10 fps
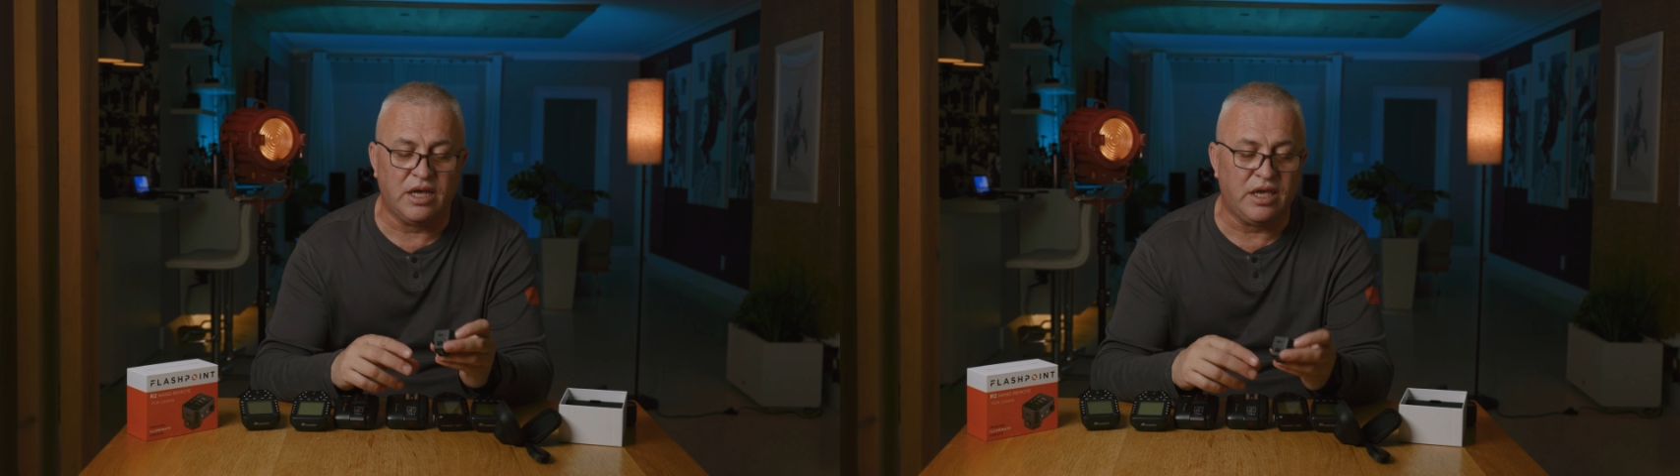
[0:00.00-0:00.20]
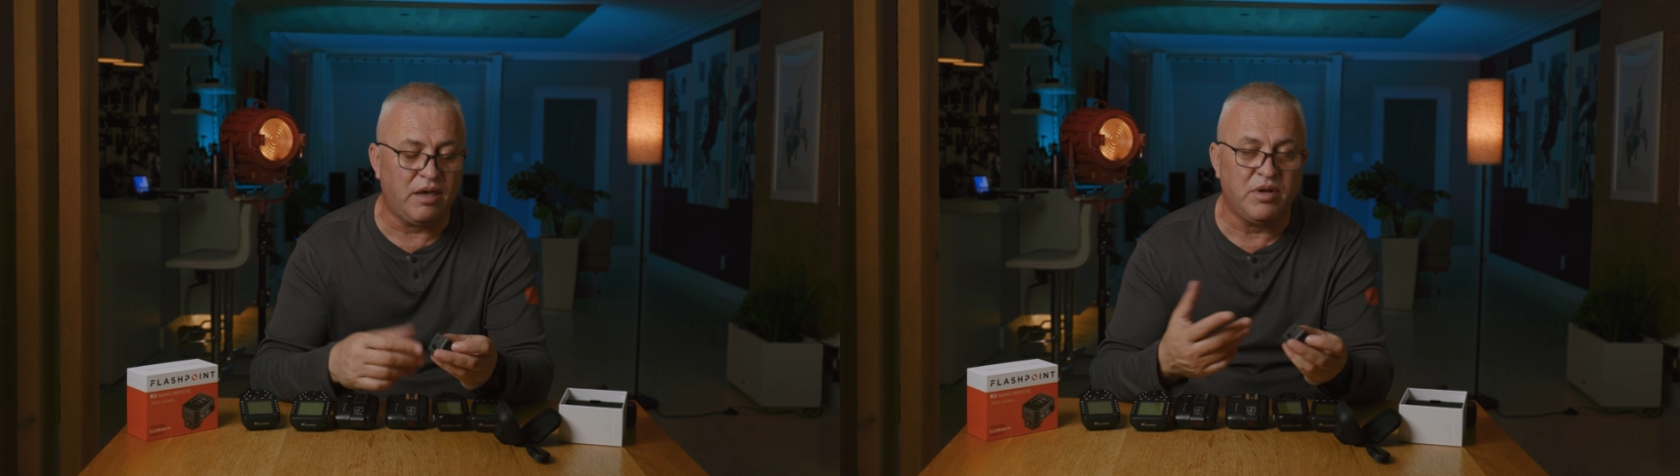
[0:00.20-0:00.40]

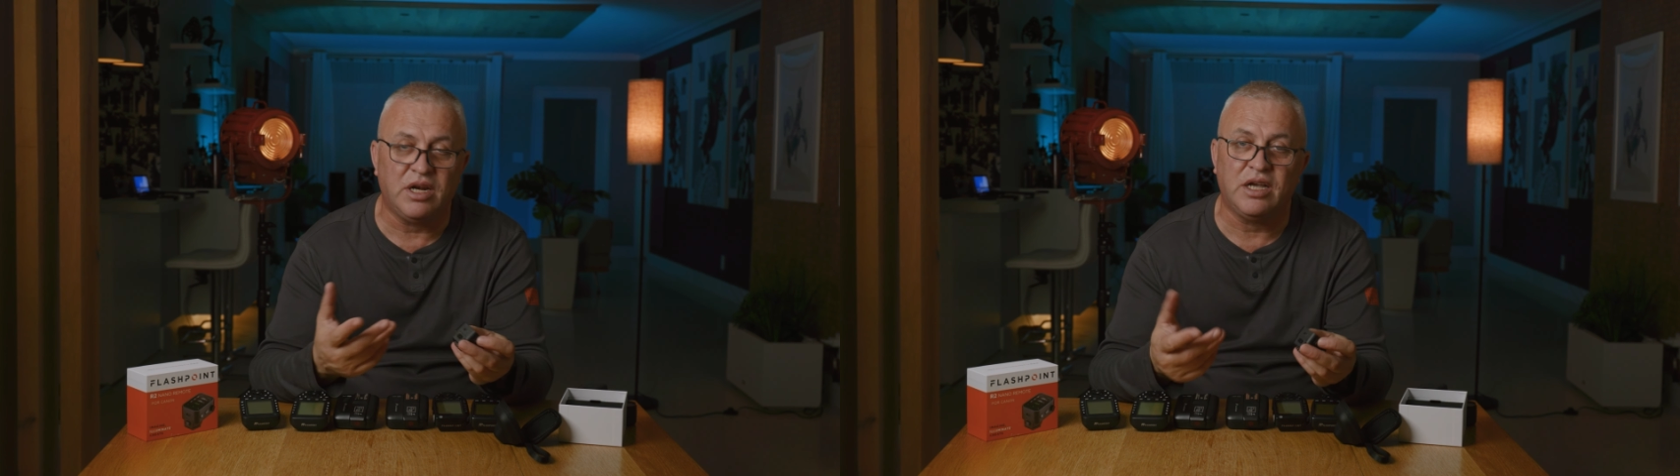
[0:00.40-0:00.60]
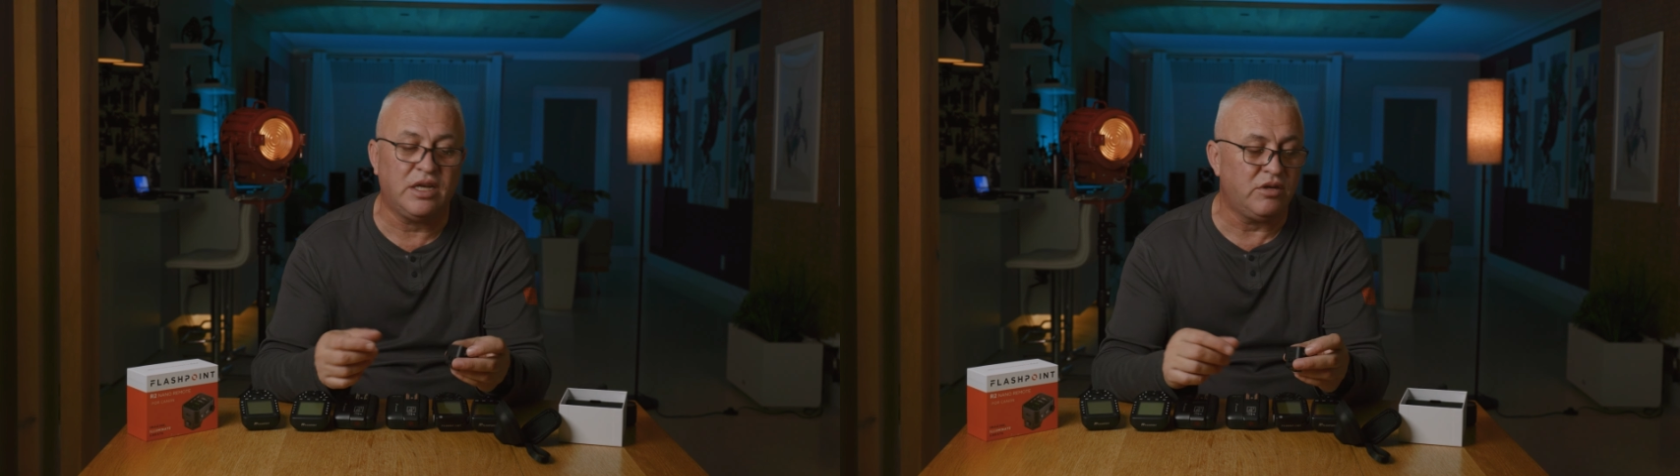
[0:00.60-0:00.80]

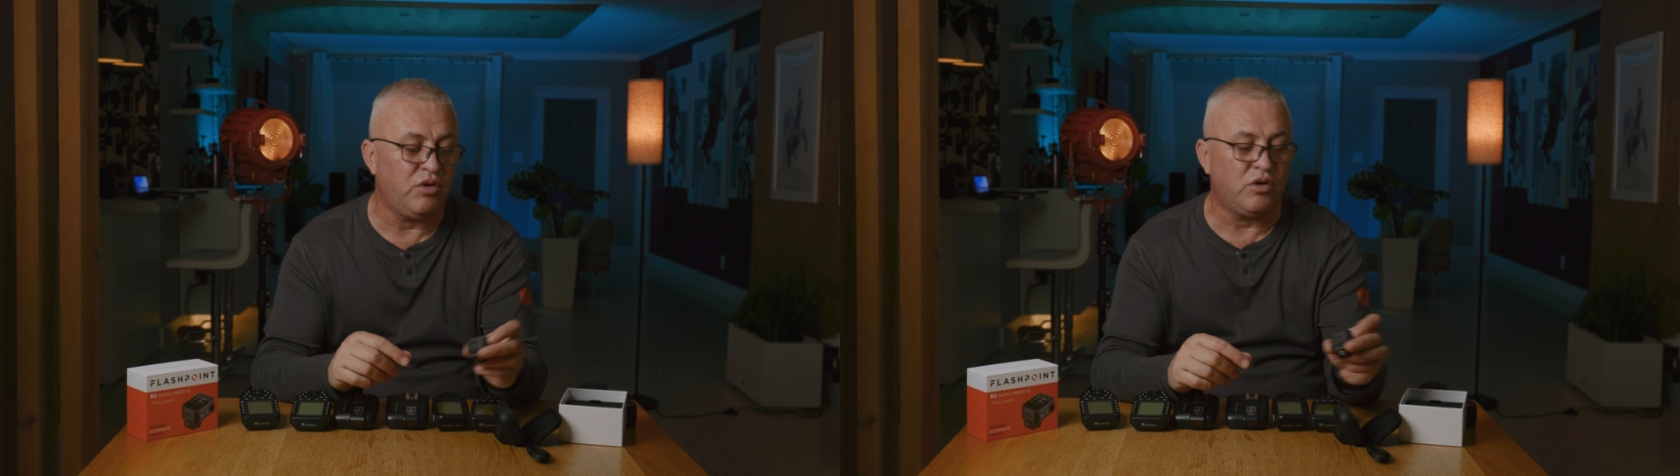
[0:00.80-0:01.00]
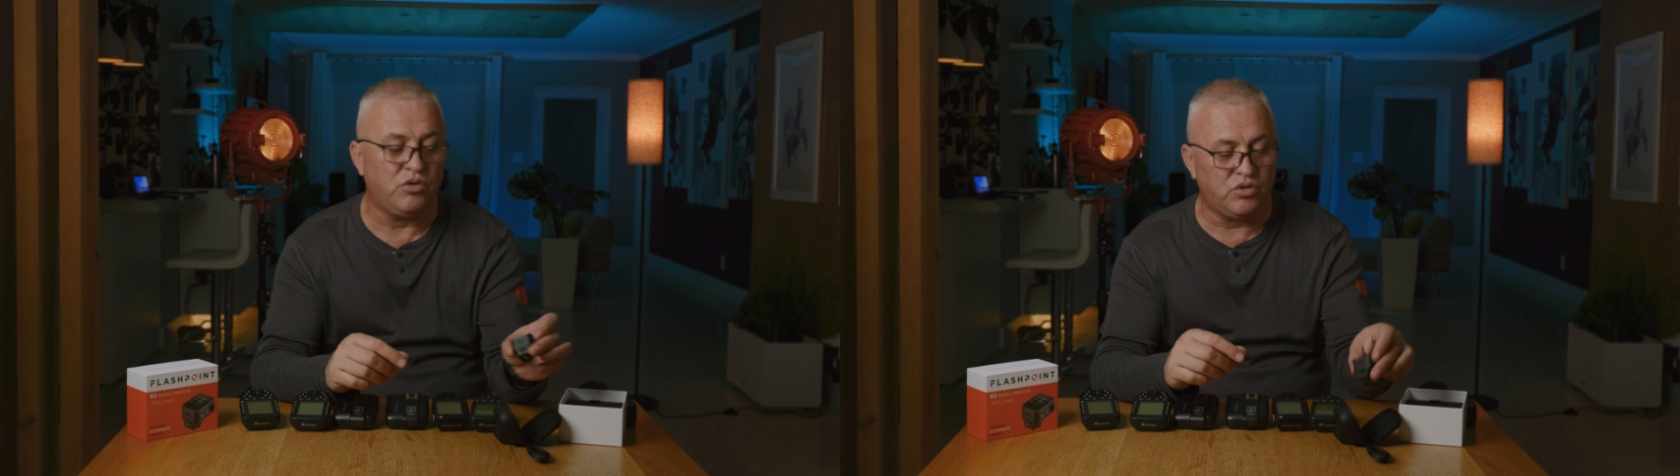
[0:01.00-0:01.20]
cable and
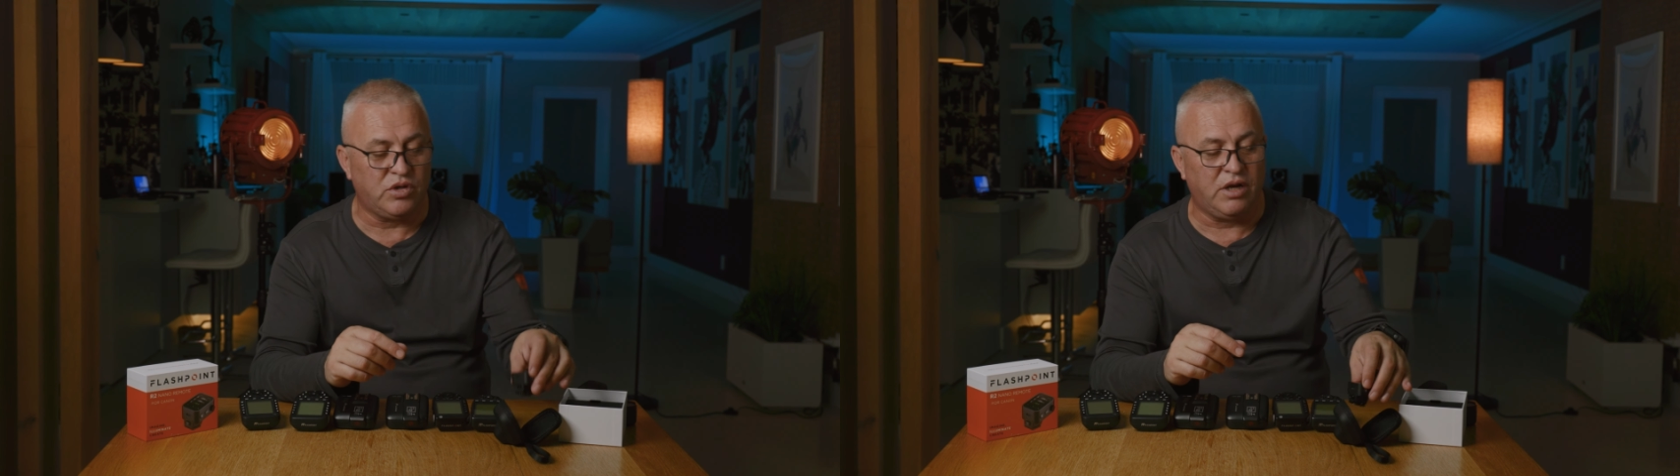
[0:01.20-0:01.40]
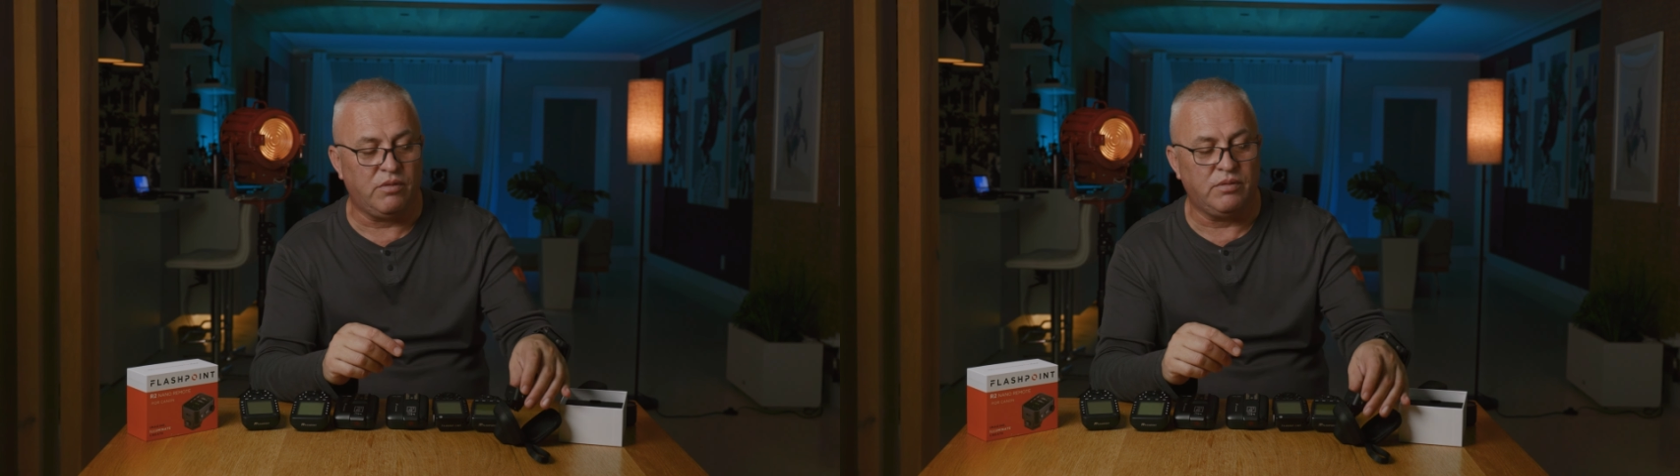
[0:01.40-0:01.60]
you are good to
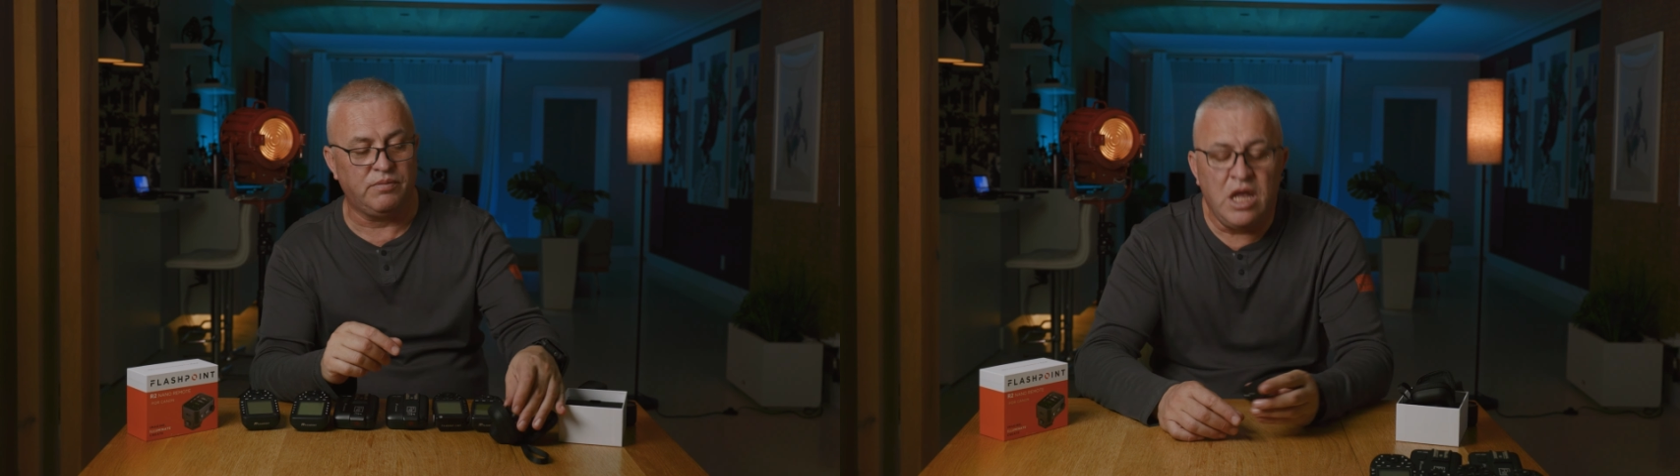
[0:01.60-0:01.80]
go.